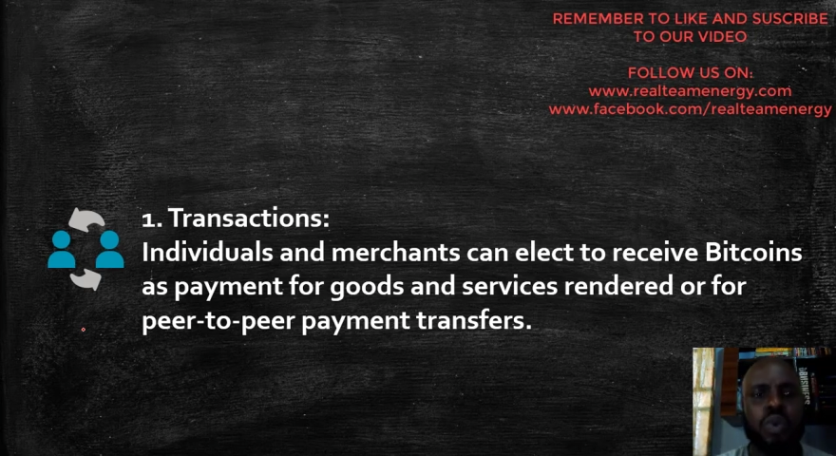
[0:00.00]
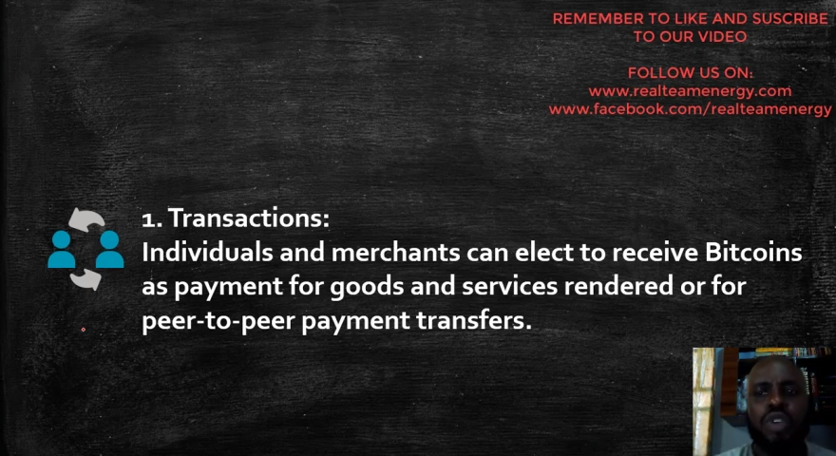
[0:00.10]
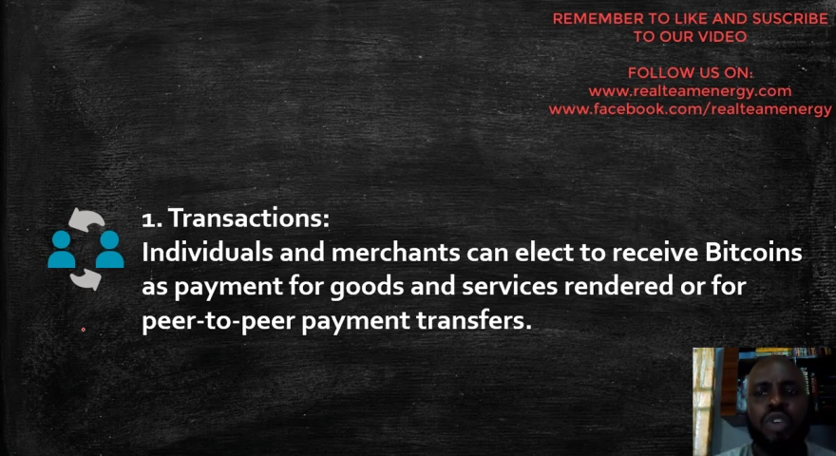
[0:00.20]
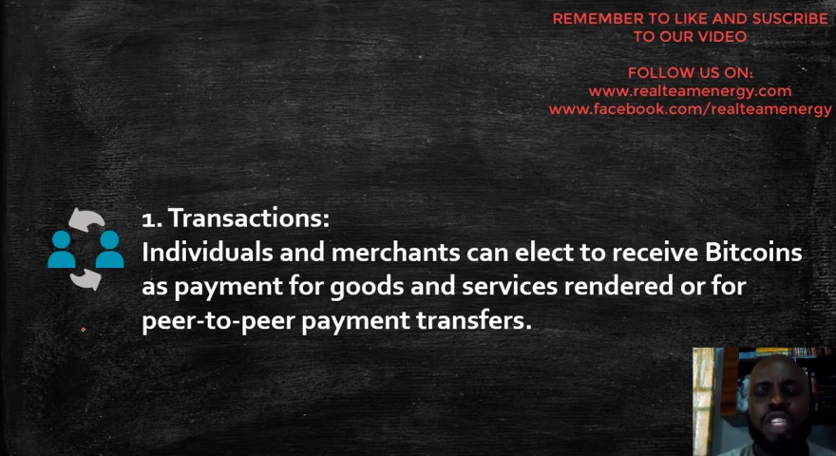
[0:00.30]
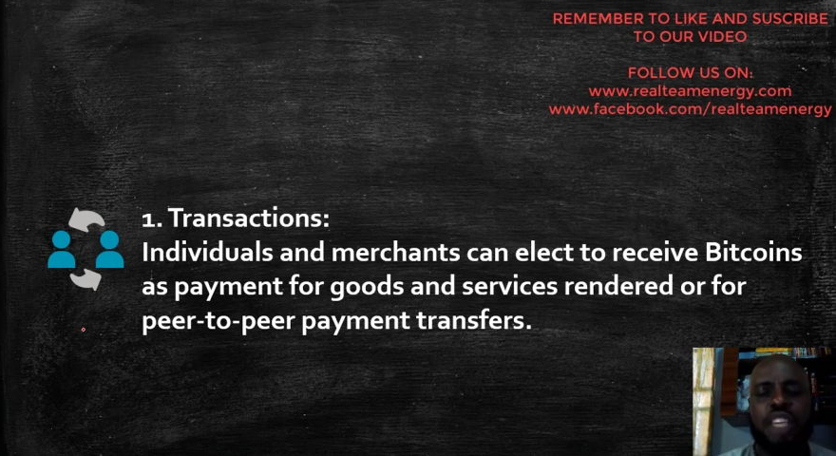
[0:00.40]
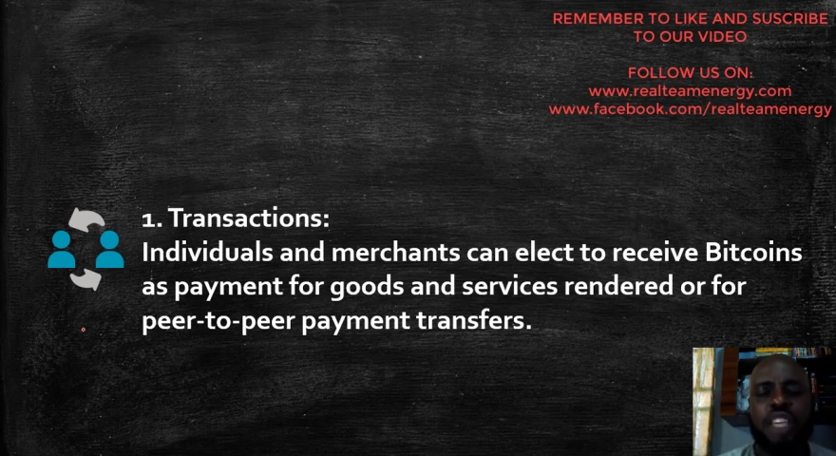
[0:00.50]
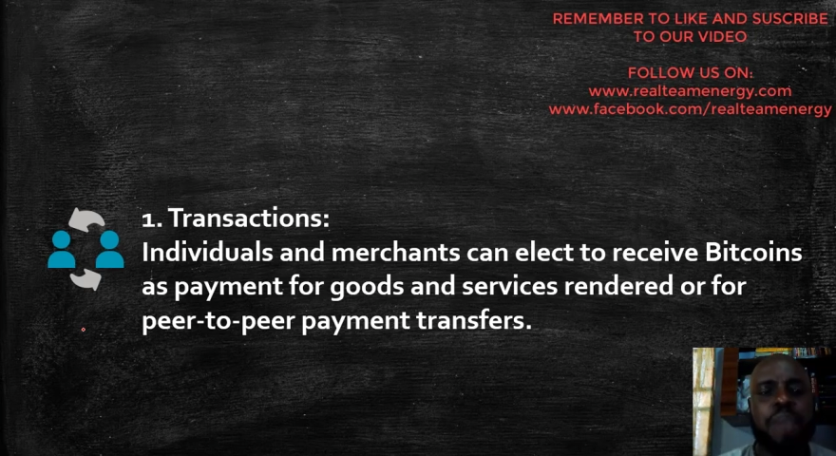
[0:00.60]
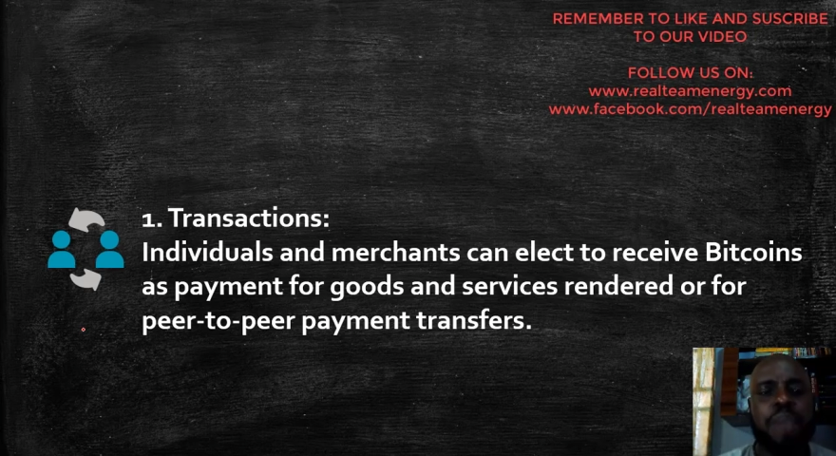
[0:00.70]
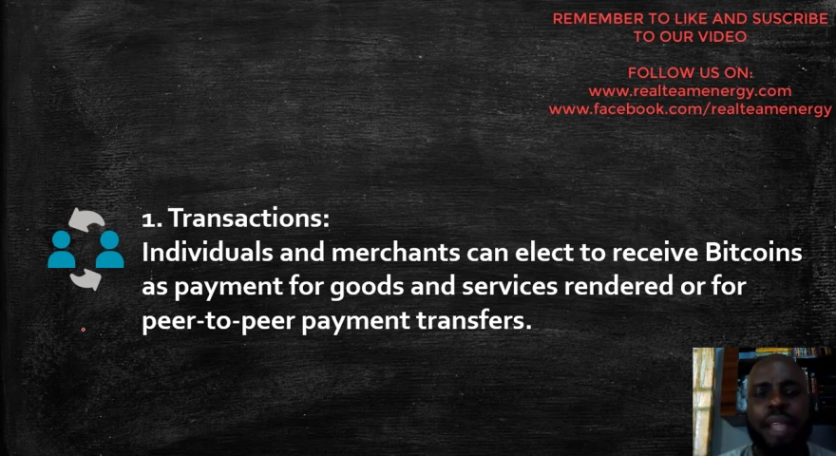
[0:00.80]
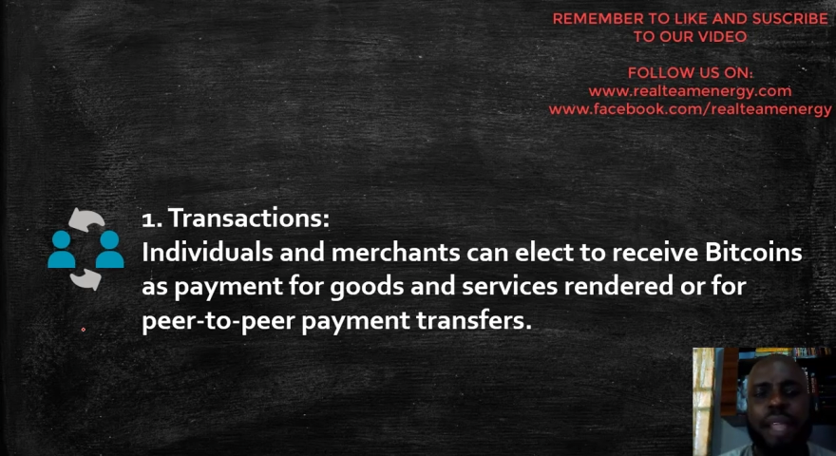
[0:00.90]
to receive
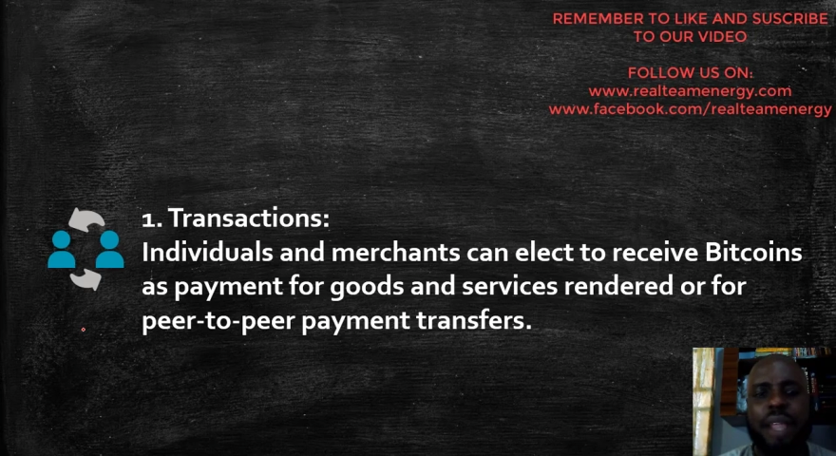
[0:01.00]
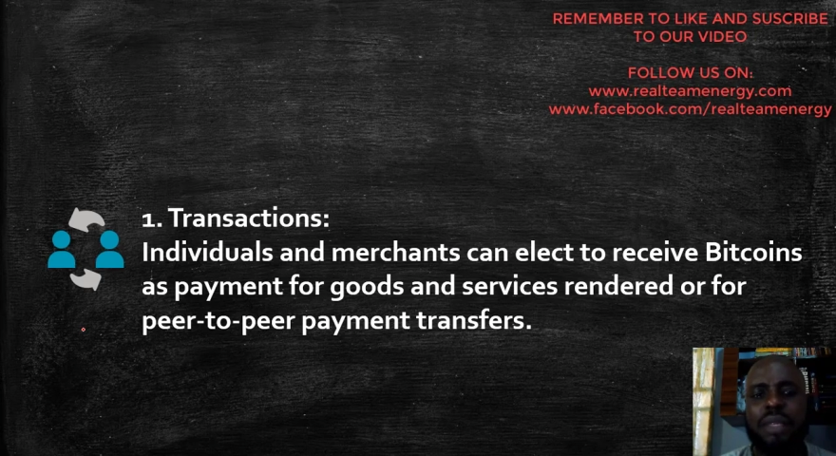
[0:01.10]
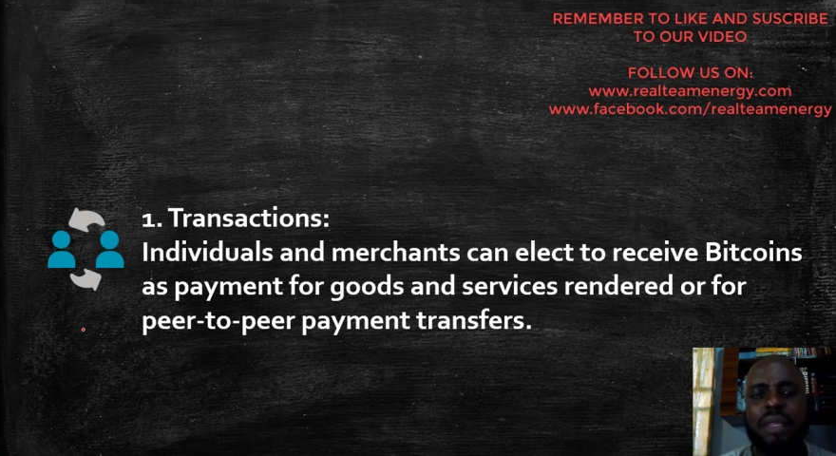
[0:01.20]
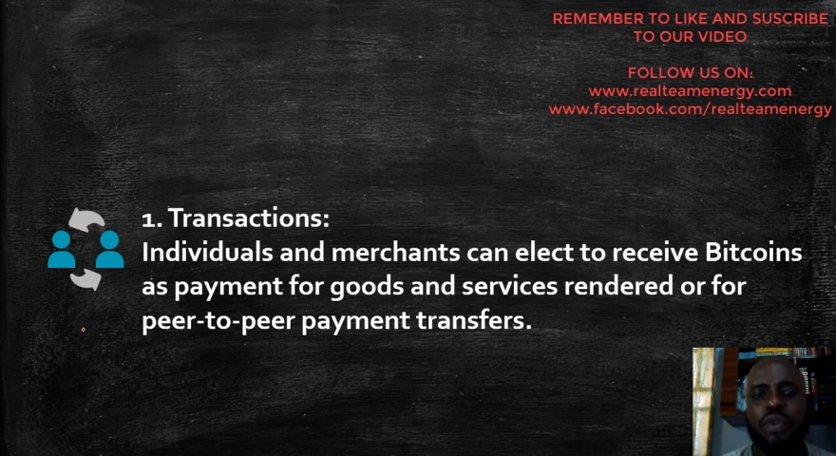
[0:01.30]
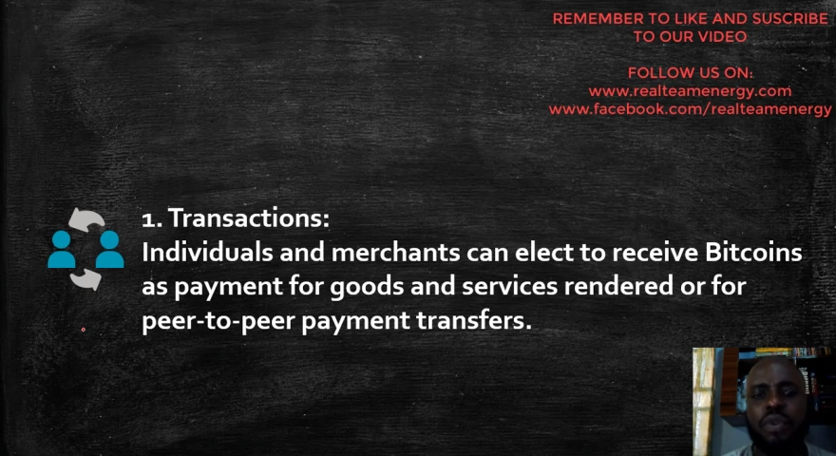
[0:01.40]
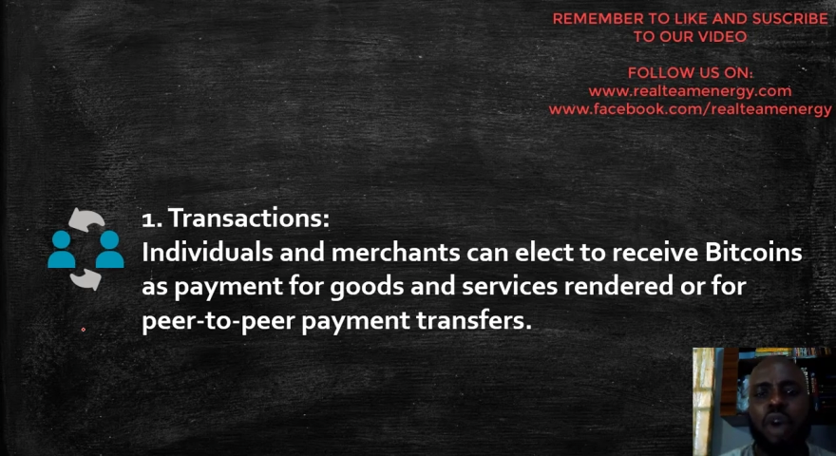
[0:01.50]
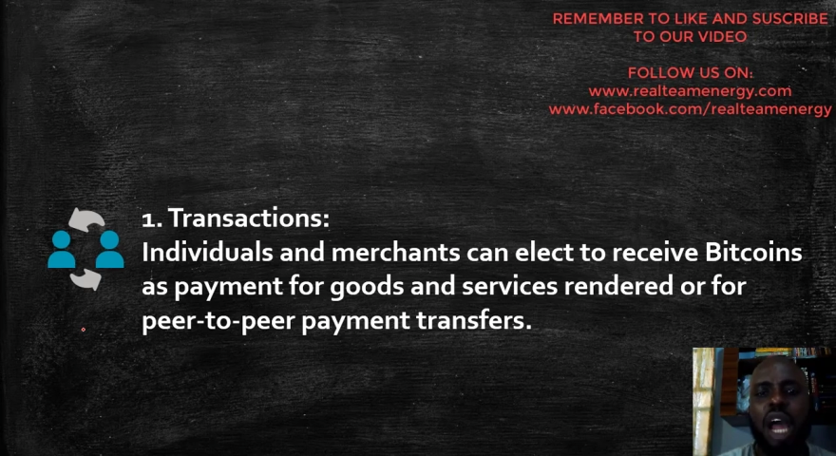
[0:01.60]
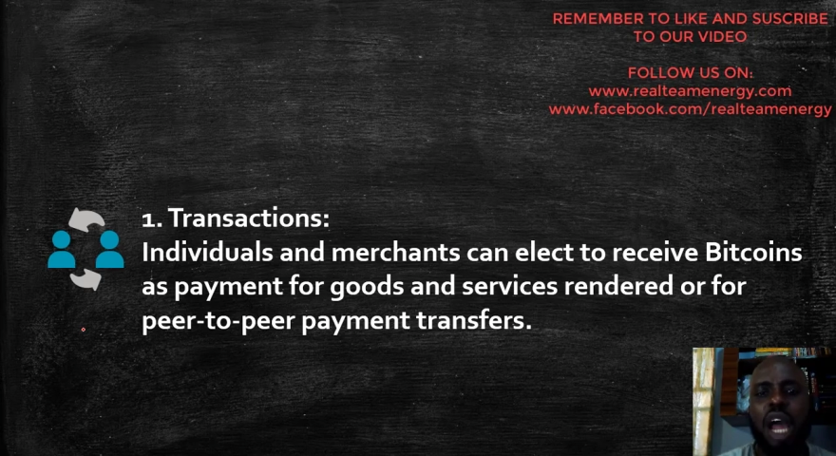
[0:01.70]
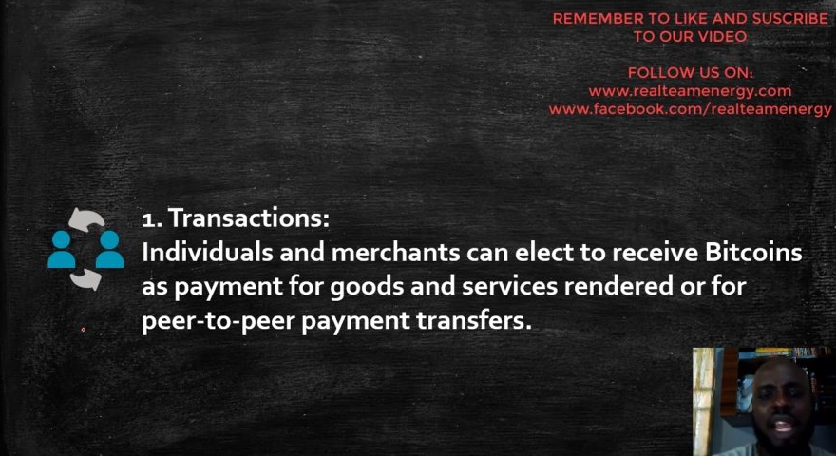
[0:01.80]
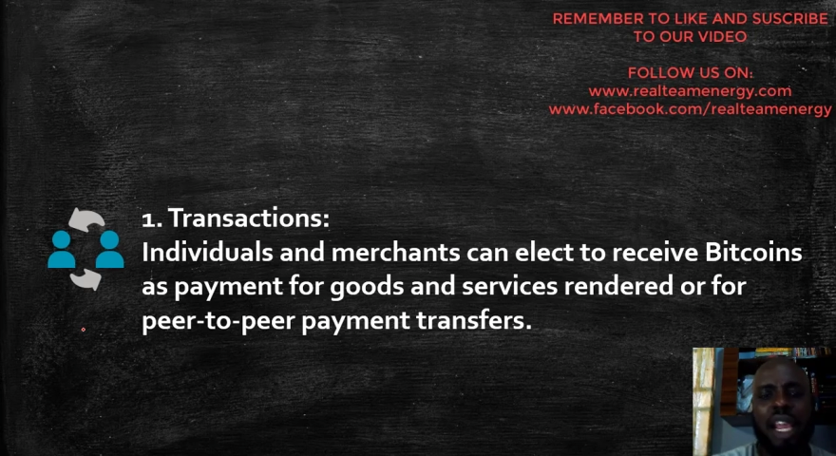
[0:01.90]
payment for